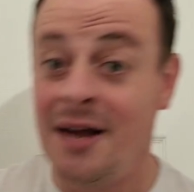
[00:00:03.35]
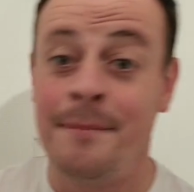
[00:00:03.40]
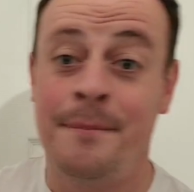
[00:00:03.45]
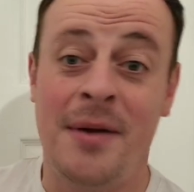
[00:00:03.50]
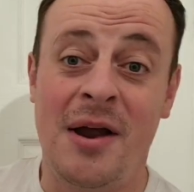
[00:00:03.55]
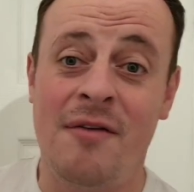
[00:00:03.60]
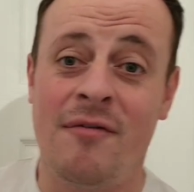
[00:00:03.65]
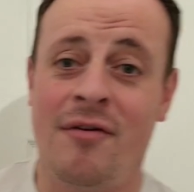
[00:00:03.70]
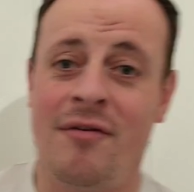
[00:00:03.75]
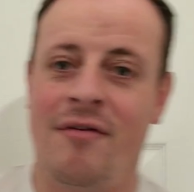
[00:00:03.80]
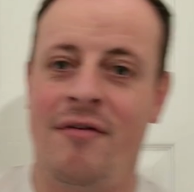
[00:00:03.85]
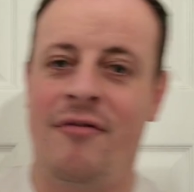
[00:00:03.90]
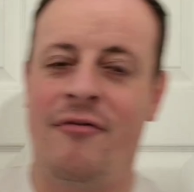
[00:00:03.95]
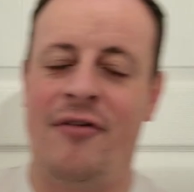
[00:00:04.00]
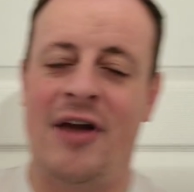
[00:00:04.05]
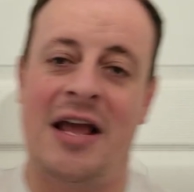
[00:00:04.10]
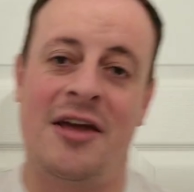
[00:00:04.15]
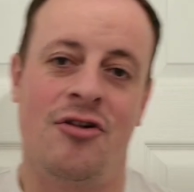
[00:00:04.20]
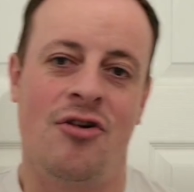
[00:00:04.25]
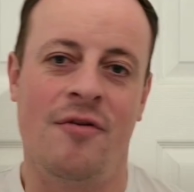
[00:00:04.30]
Bit of a
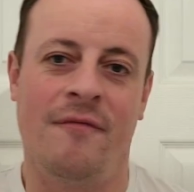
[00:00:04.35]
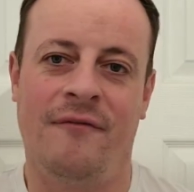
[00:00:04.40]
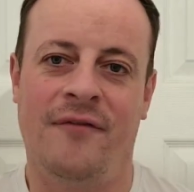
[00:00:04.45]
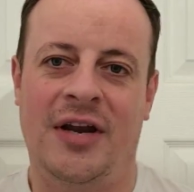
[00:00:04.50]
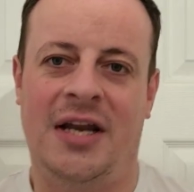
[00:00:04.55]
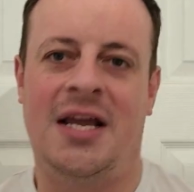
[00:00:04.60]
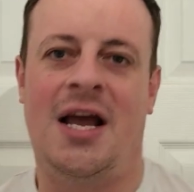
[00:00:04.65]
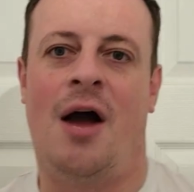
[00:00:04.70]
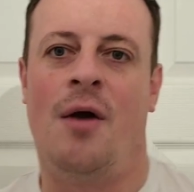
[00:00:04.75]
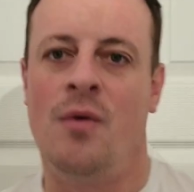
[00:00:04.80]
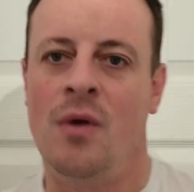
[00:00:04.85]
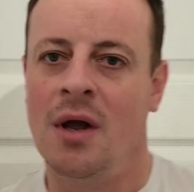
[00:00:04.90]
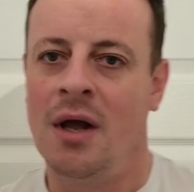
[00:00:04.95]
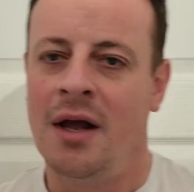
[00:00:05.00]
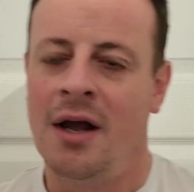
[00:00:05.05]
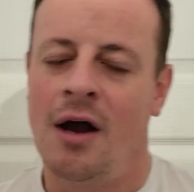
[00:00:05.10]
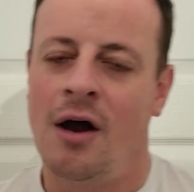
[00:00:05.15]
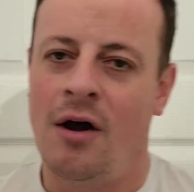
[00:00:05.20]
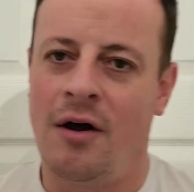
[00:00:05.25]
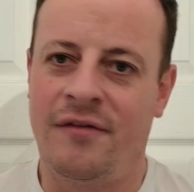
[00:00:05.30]
reflection video.
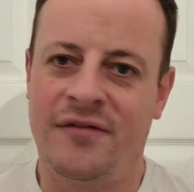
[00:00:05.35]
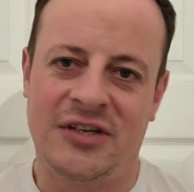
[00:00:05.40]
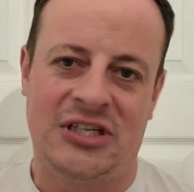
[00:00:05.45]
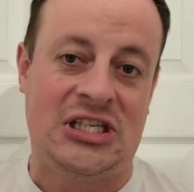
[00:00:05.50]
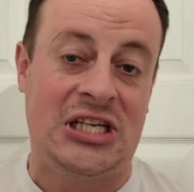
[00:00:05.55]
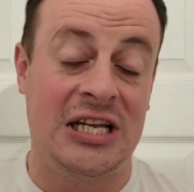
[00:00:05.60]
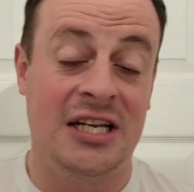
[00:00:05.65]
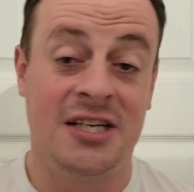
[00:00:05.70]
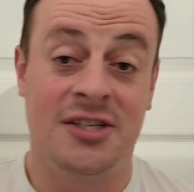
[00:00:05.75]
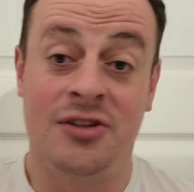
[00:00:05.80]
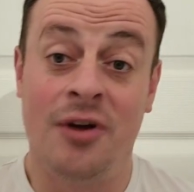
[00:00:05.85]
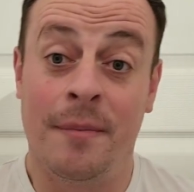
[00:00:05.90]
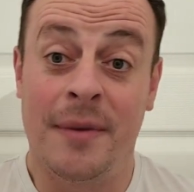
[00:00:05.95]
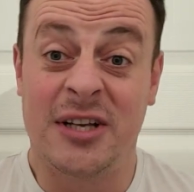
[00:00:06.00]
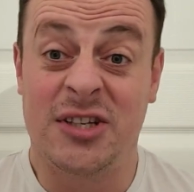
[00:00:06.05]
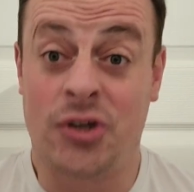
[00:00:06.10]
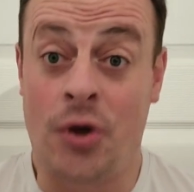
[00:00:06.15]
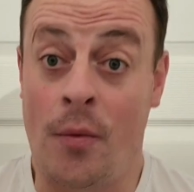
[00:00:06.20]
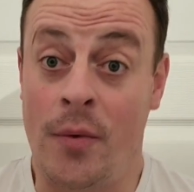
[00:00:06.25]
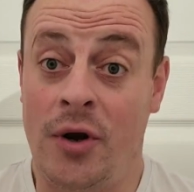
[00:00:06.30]
Obviously there's not
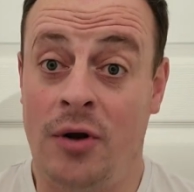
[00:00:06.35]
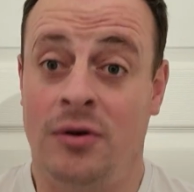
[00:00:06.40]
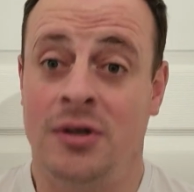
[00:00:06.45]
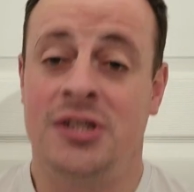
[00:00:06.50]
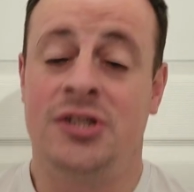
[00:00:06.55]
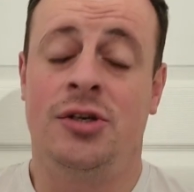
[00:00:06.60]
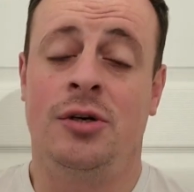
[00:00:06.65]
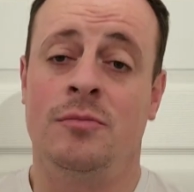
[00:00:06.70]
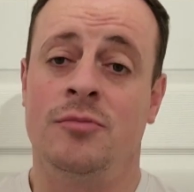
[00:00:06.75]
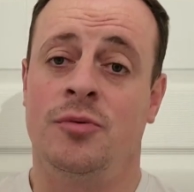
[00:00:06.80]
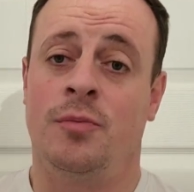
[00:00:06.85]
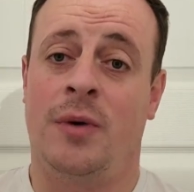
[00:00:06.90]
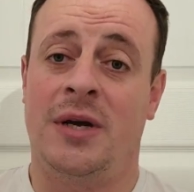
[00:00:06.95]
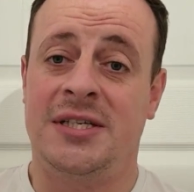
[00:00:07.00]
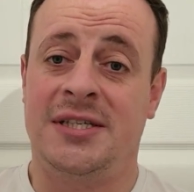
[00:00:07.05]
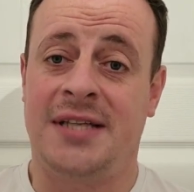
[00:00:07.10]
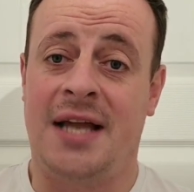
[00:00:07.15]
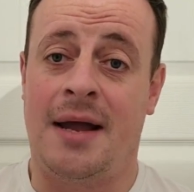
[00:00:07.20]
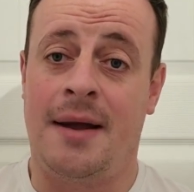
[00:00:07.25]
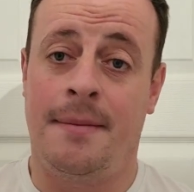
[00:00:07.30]
much going on in terms of
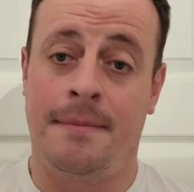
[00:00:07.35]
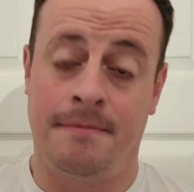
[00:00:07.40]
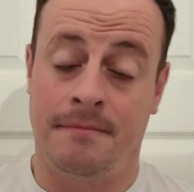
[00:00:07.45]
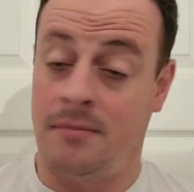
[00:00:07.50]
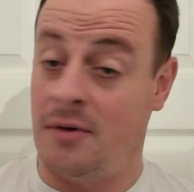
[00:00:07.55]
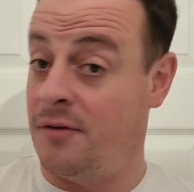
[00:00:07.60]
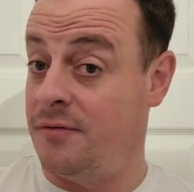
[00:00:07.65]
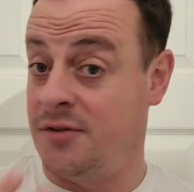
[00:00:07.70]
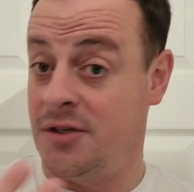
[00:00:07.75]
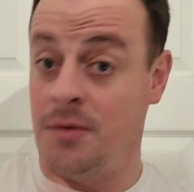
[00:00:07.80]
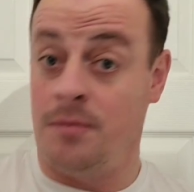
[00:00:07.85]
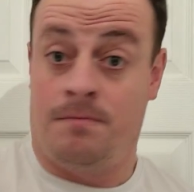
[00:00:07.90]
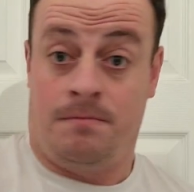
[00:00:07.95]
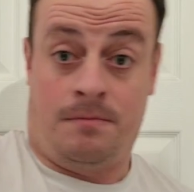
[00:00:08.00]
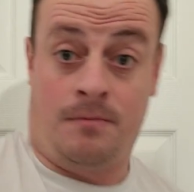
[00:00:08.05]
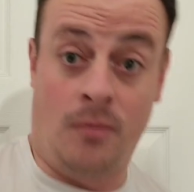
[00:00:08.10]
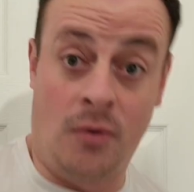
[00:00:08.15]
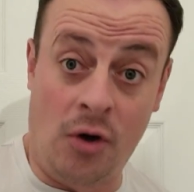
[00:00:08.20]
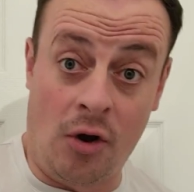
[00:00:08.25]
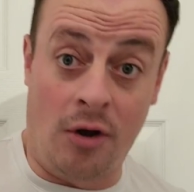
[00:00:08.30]
West Ham. Obviously
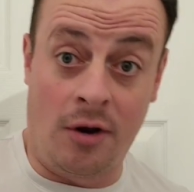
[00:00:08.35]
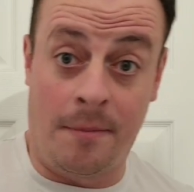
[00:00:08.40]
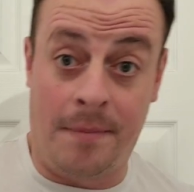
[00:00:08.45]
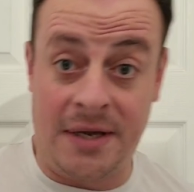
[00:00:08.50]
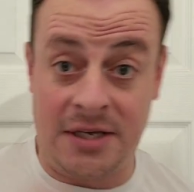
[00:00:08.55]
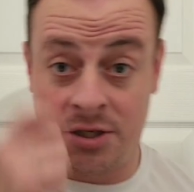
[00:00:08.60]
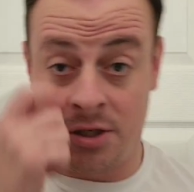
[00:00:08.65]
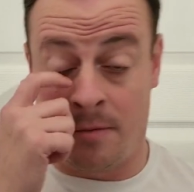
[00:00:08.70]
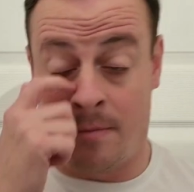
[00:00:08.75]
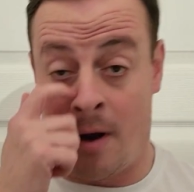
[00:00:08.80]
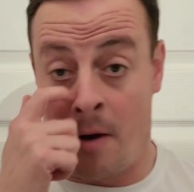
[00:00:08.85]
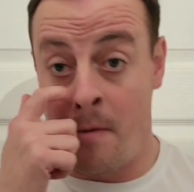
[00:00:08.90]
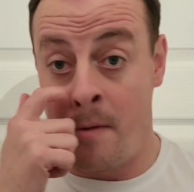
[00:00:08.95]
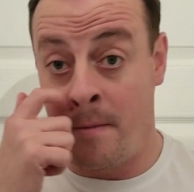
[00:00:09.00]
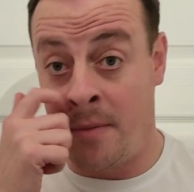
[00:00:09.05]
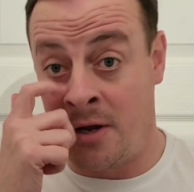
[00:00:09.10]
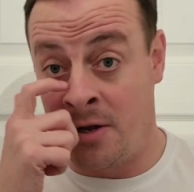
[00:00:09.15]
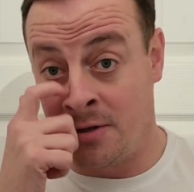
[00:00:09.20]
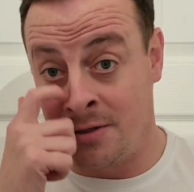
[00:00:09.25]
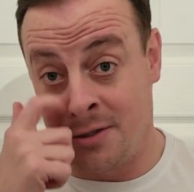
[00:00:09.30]
we're not on the pitch at the moment
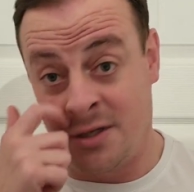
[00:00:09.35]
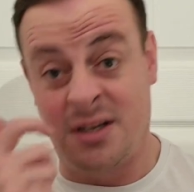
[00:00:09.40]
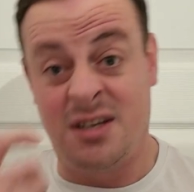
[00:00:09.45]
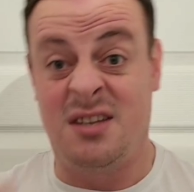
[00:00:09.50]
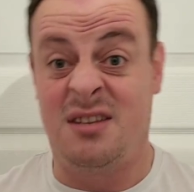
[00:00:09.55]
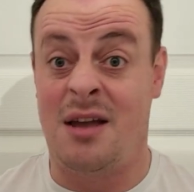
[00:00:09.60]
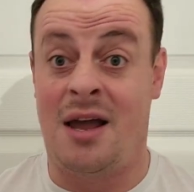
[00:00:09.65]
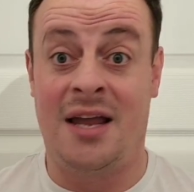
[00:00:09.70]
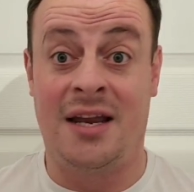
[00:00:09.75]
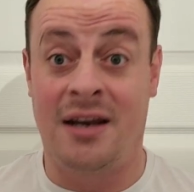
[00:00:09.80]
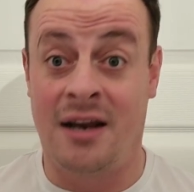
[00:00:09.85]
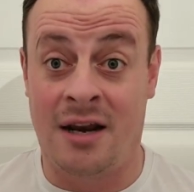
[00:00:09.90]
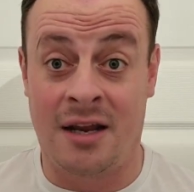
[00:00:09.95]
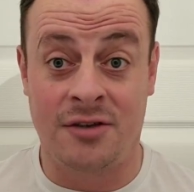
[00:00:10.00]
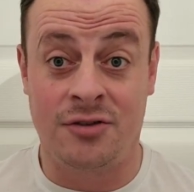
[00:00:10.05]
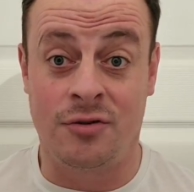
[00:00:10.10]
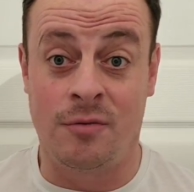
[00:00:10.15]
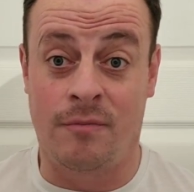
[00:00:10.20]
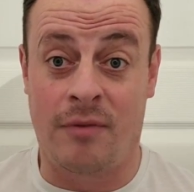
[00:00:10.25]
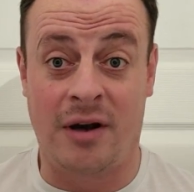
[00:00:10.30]
because of the
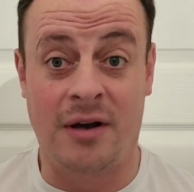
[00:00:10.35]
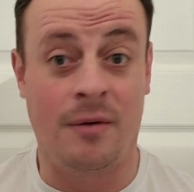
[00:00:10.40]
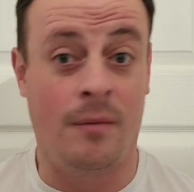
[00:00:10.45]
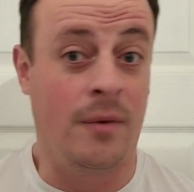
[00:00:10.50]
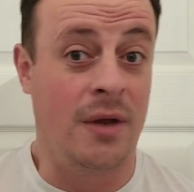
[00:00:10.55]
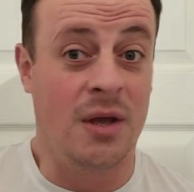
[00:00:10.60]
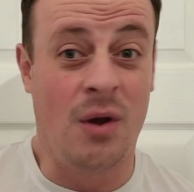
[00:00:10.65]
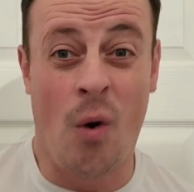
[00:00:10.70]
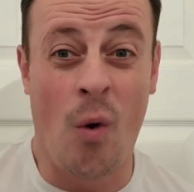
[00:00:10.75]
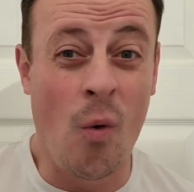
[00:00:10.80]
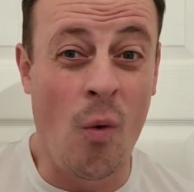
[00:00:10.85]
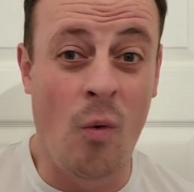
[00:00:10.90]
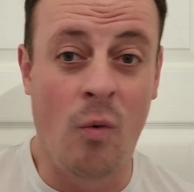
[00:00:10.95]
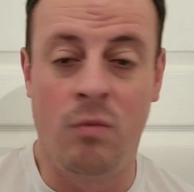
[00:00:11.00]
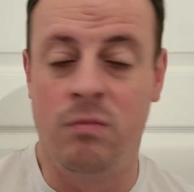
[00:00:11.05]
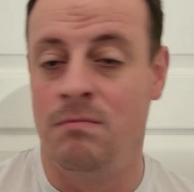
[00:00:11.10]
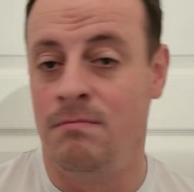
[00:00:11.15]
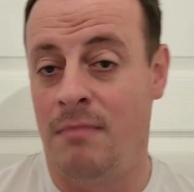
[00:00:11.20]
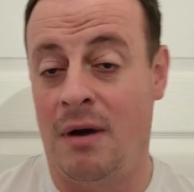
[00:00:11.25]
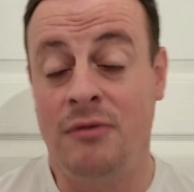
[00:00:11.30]
international break
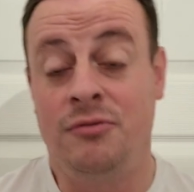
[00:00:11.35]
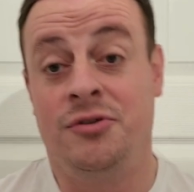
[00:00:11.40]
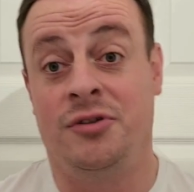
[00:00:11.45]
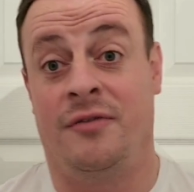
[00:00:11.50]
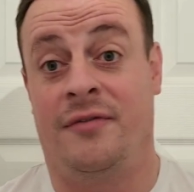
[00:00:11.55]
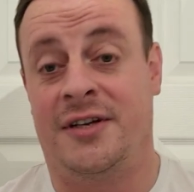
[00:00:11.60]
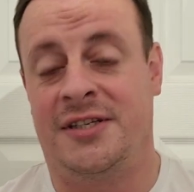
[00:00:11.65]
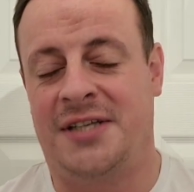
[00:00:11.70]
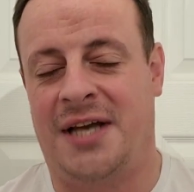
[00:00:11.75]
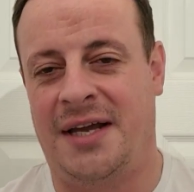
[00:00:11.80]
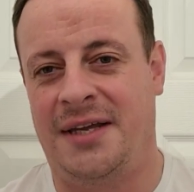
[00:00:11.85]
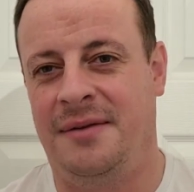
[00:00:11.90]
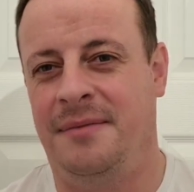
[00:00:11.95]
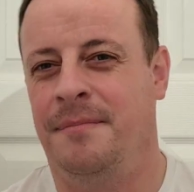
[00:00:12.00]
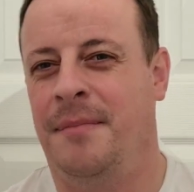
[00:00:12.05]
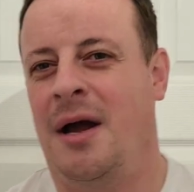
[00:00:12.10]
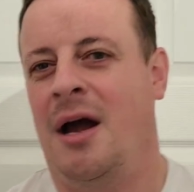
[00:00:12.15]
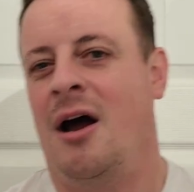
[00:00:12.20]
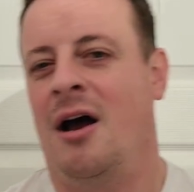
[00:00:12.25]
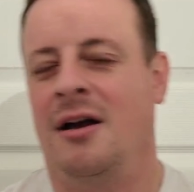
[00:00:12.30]
that most of us hate.
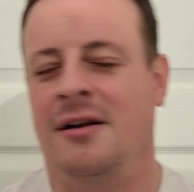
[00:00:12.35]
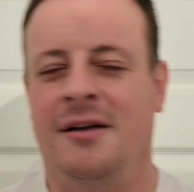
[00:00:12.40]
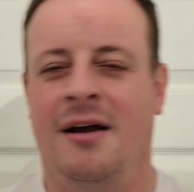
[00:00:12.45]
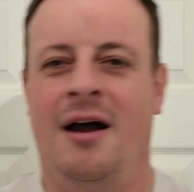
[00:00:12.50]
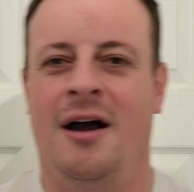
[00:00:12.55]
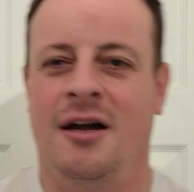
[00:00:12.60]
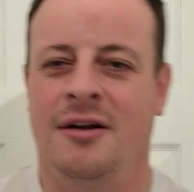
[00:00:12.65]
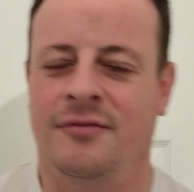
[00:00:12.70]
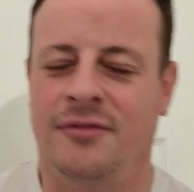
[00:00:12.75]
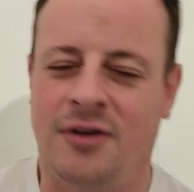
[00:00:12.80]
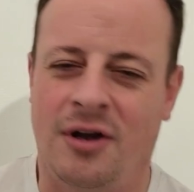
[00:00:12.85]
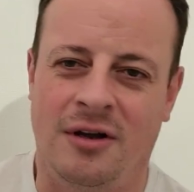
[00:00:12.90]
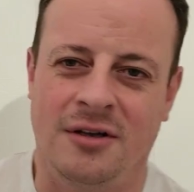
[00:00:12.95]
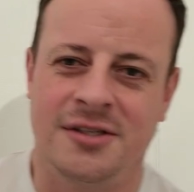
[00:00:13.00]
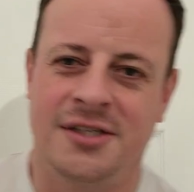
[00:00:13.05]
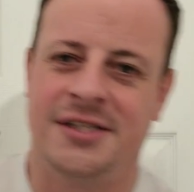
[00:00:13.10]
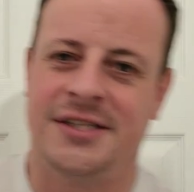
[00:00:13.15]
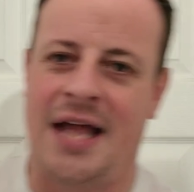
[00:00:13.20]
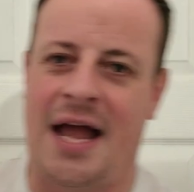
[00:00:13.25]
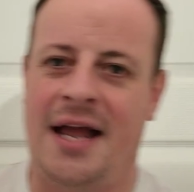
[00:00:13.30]
I
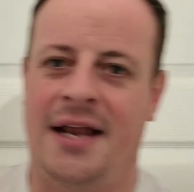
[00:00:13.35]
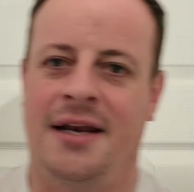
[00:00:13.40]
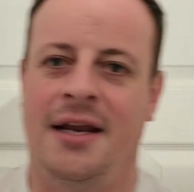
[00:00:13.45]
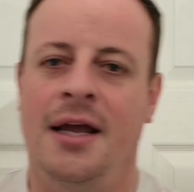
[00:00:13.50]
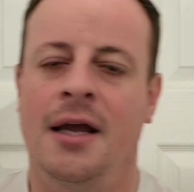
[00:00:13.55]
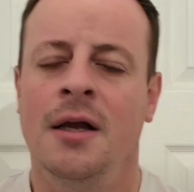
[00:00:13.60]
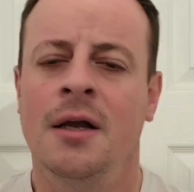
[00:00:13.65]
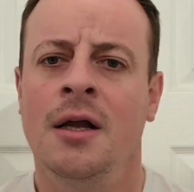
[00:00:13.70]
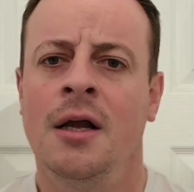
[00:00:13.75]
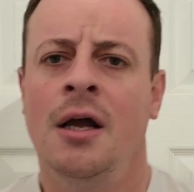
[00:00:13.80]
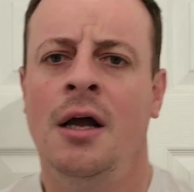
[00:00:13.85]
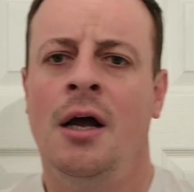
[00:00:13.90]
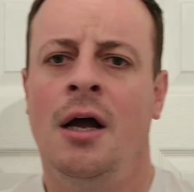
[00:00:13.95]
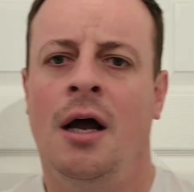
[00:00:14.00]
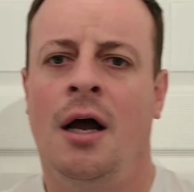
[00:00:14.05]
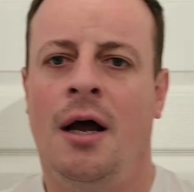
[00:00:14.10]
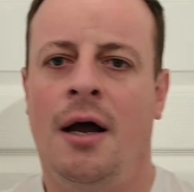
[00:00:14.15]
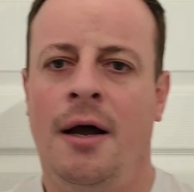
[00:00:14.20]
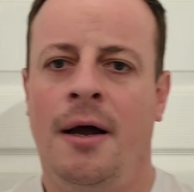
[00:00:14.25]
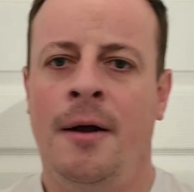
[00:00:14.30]
can't stand it.
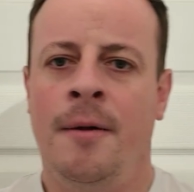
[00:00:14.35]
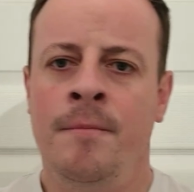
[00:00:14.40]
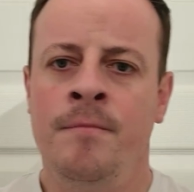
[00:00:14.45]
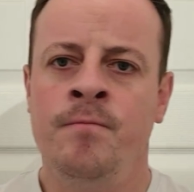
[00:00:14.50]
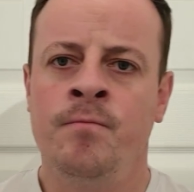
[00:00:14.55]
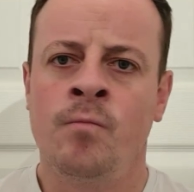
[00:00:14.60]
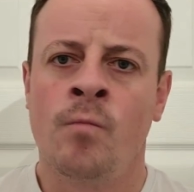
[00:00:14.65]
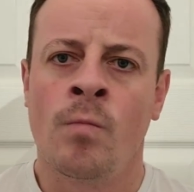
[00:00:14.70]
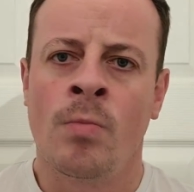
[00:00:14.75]
And